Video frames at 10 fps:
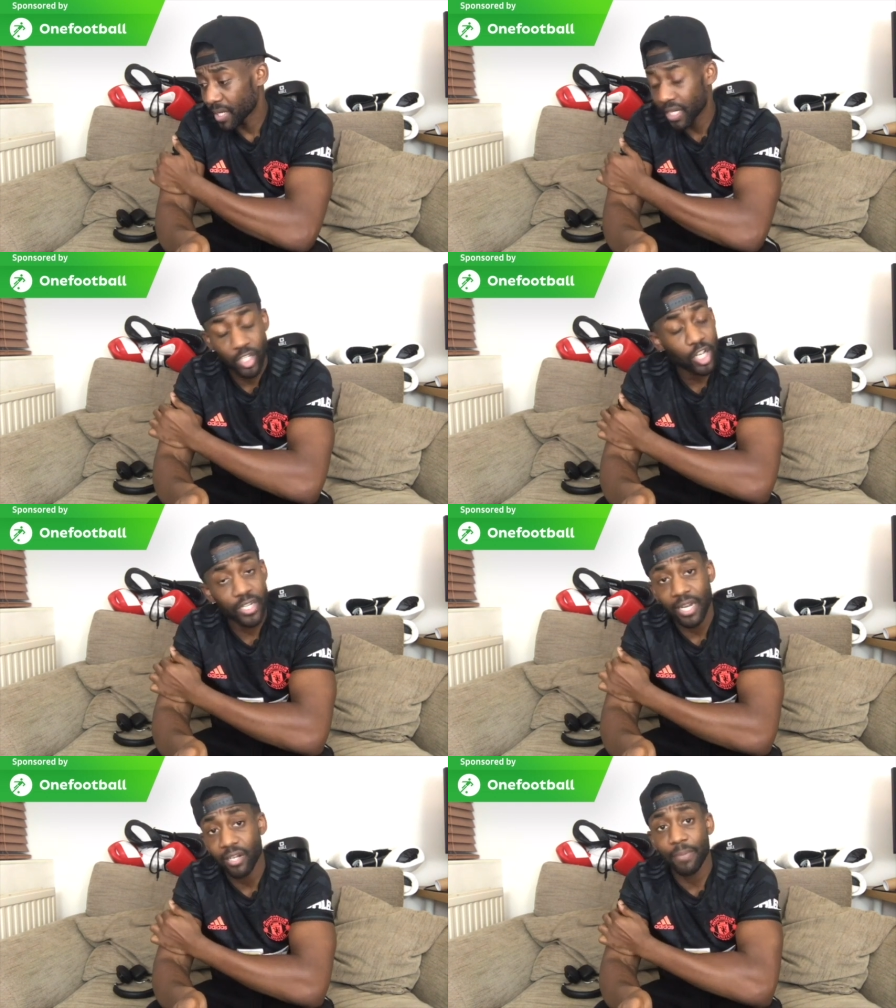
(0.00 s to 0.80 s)
It turned
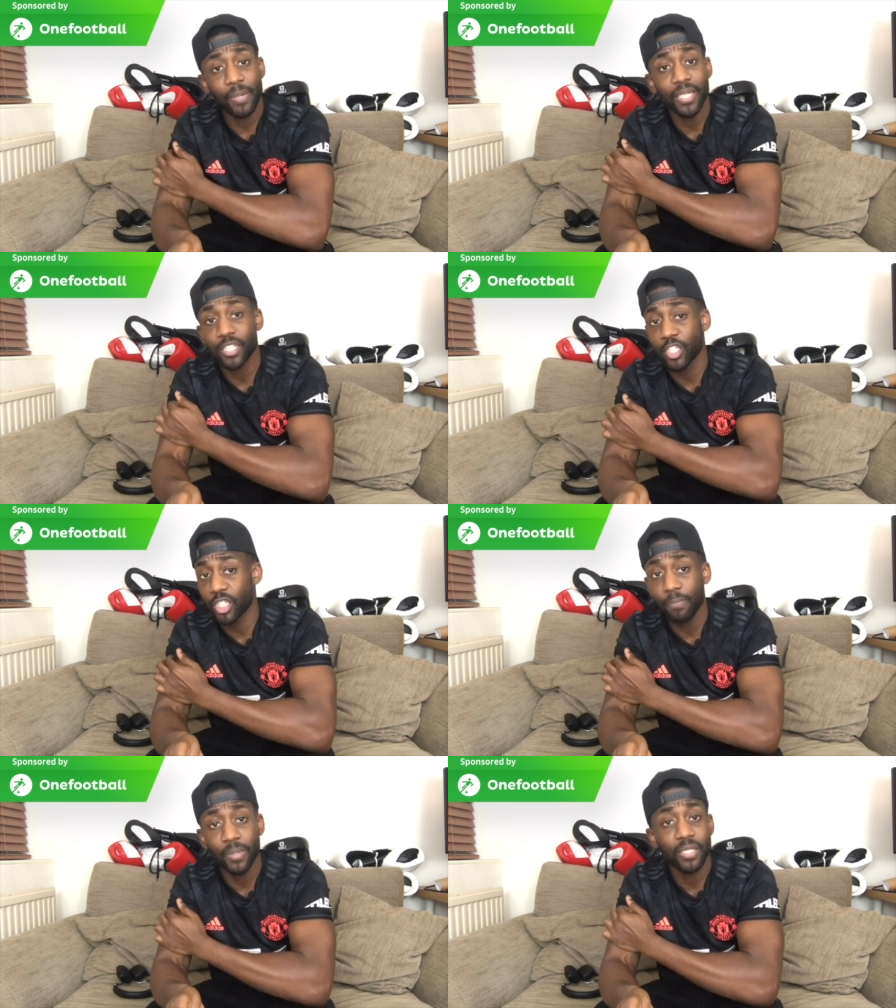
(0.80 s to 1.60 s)
out that players just
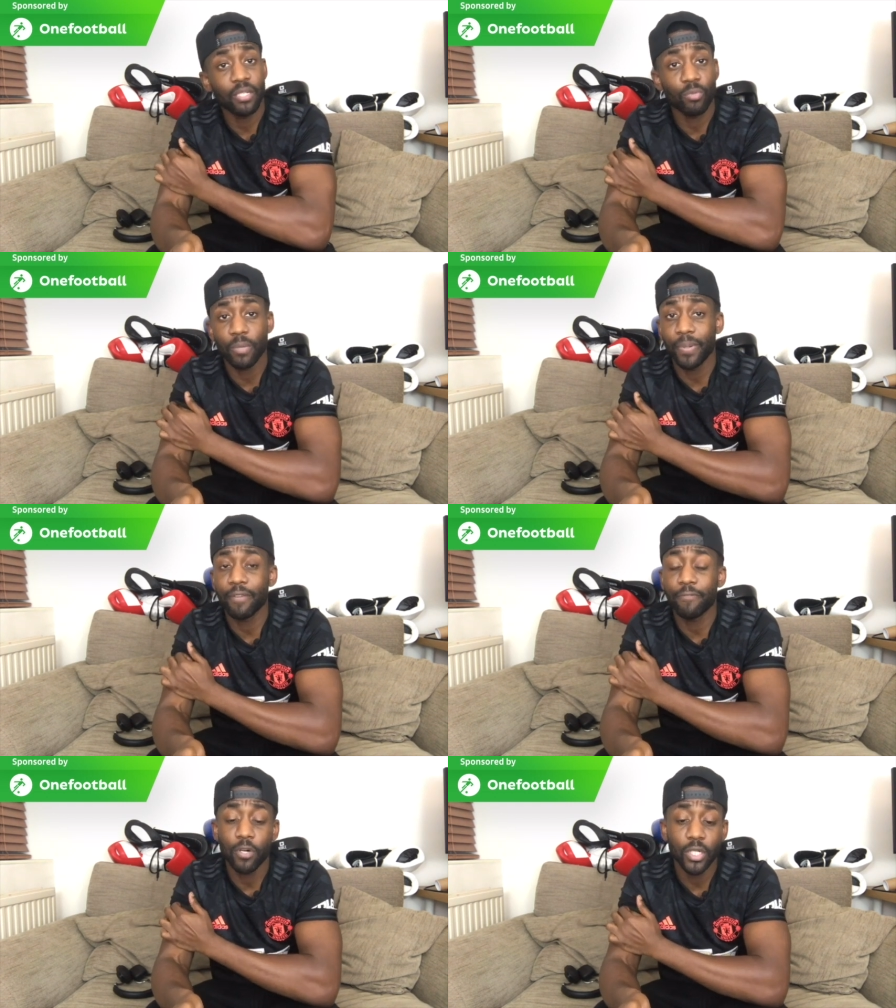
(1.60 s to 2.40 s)
simply didn't want to play
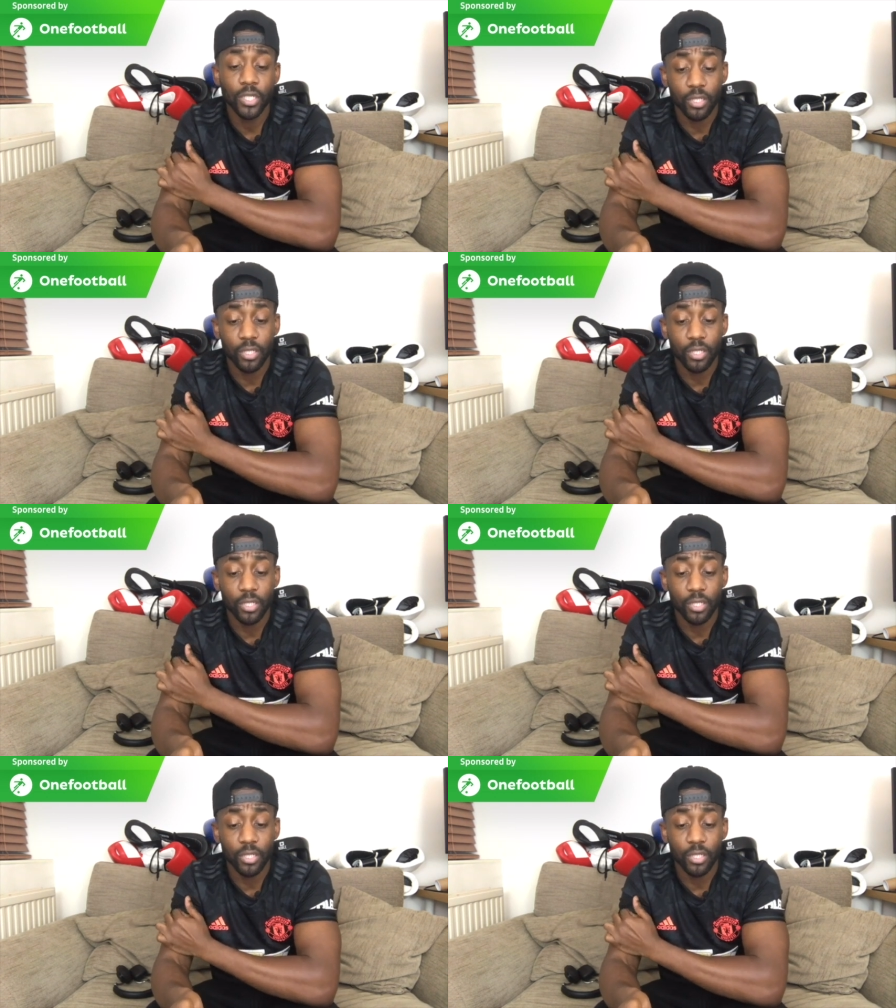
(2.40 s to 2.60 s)
for Oli.